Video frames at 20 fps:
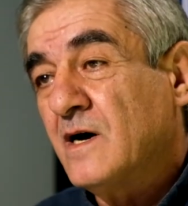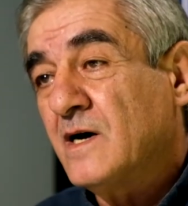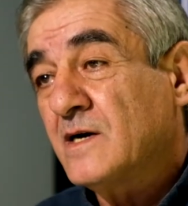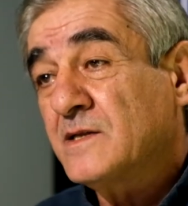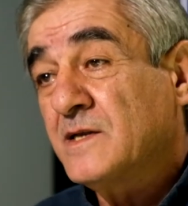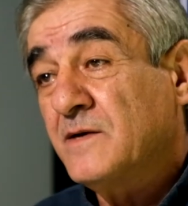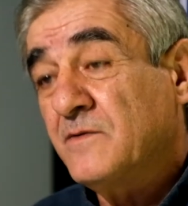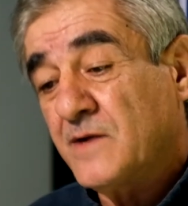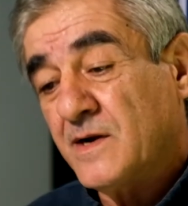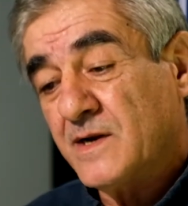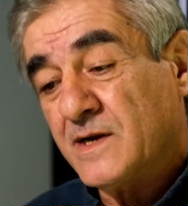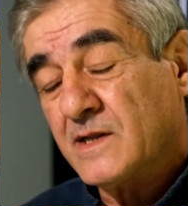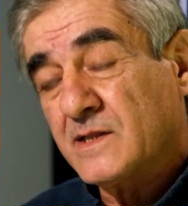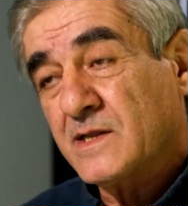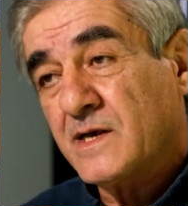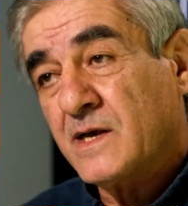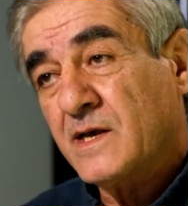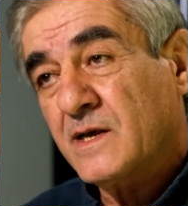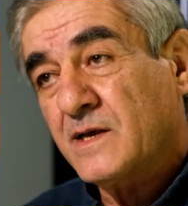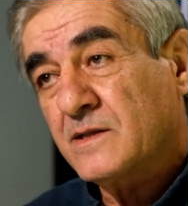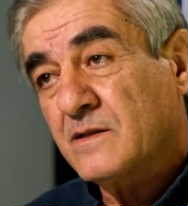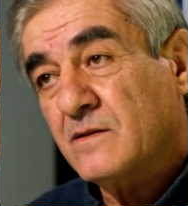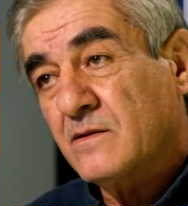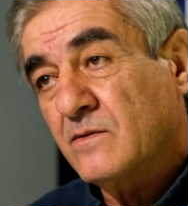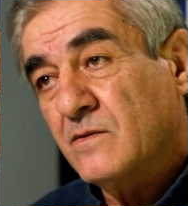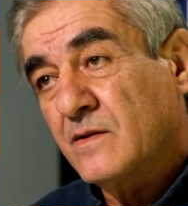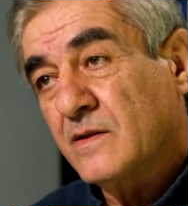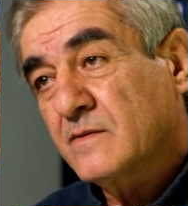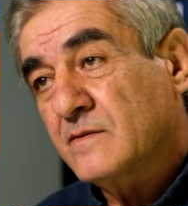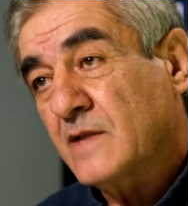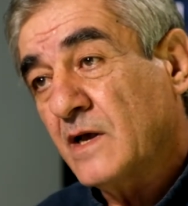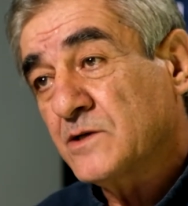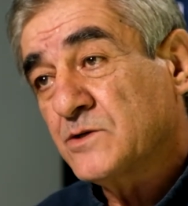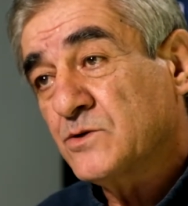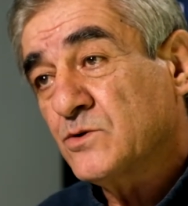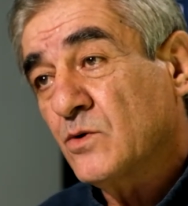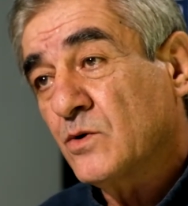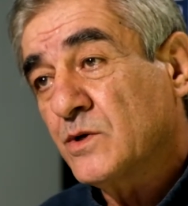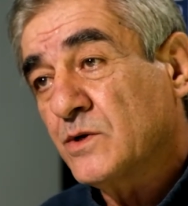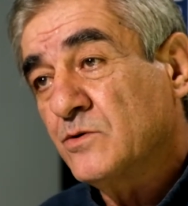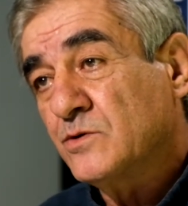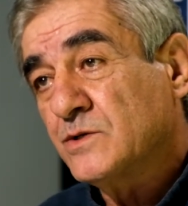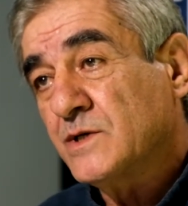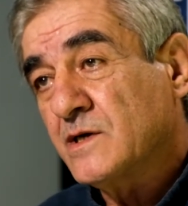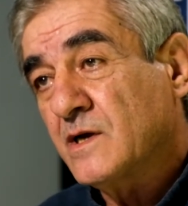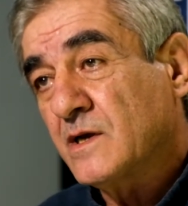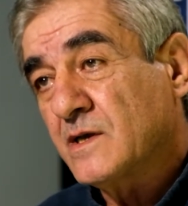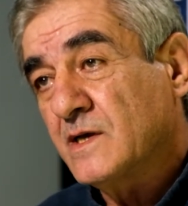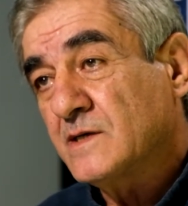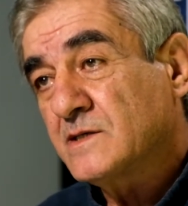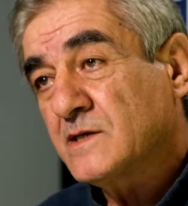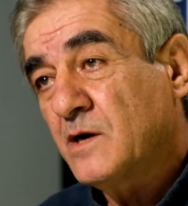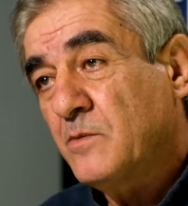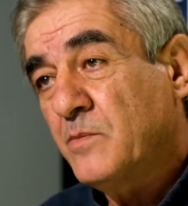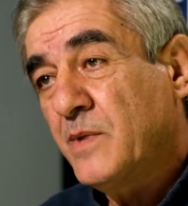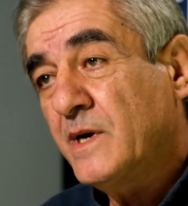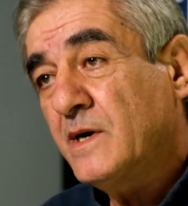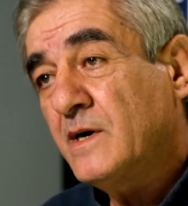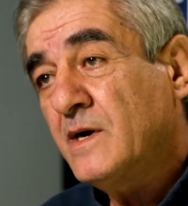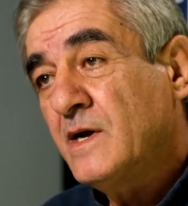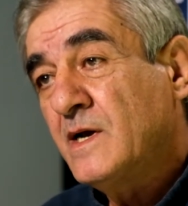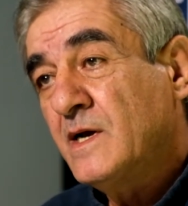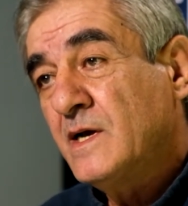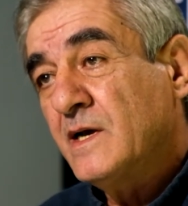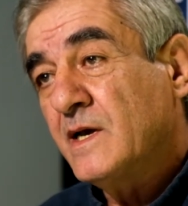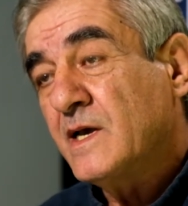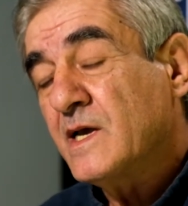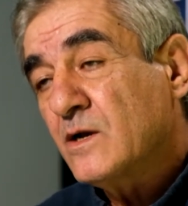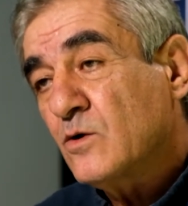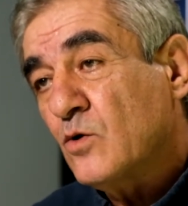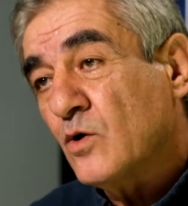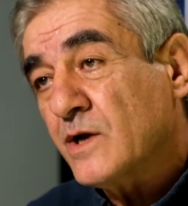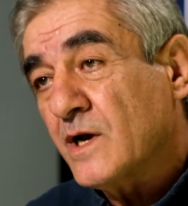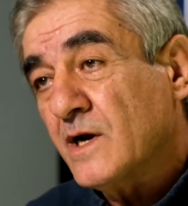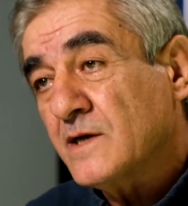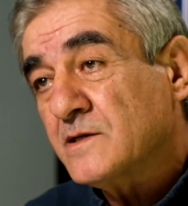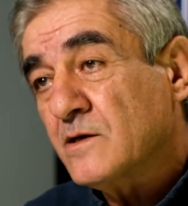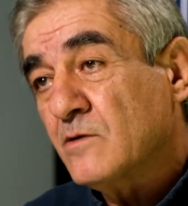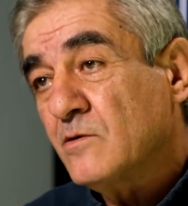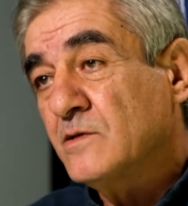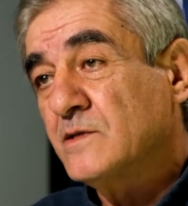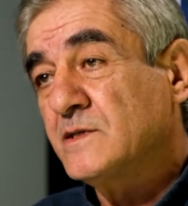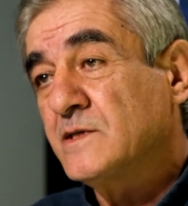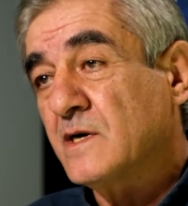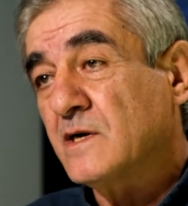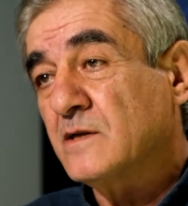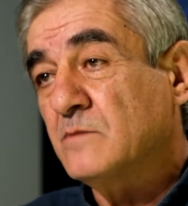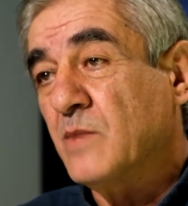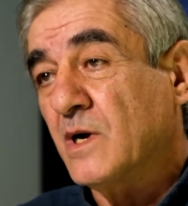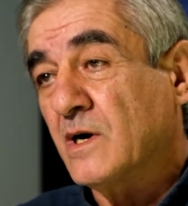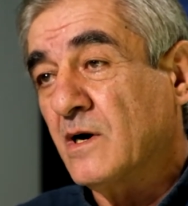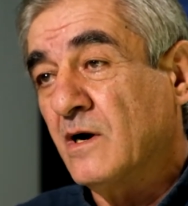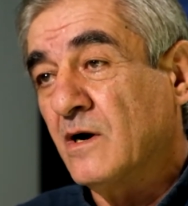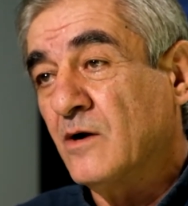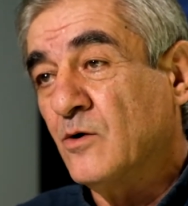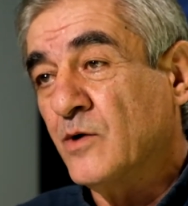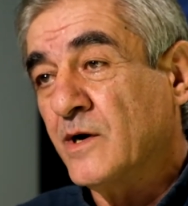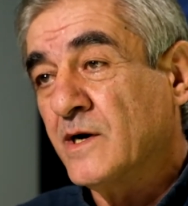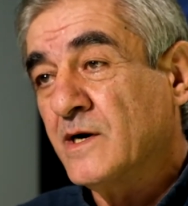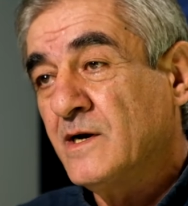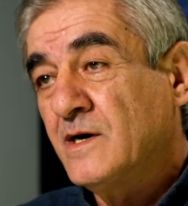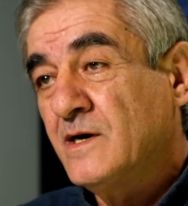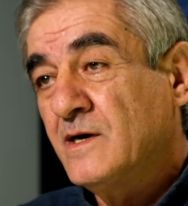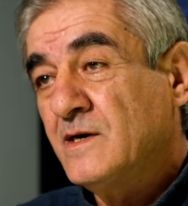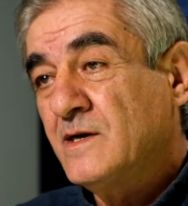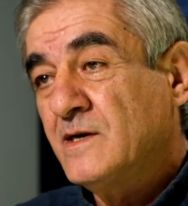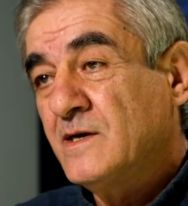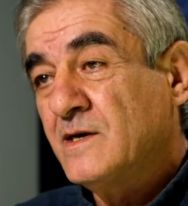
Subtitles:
a balance of forces. And for now, even if 10 people want to hit you, 5